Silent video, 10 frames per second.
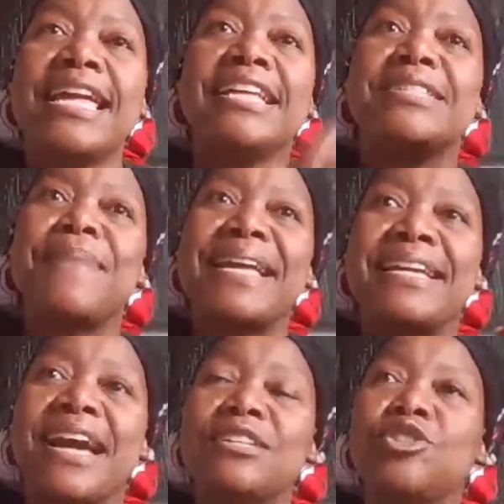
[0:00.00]
as my
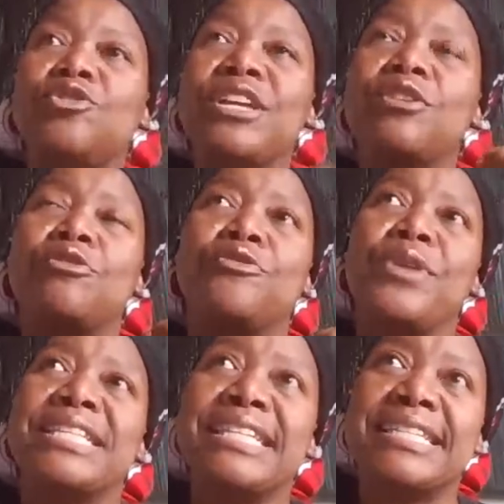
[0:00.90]
country of
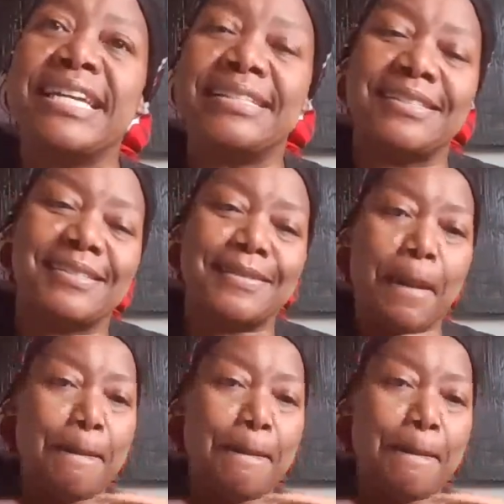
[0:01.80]
residence.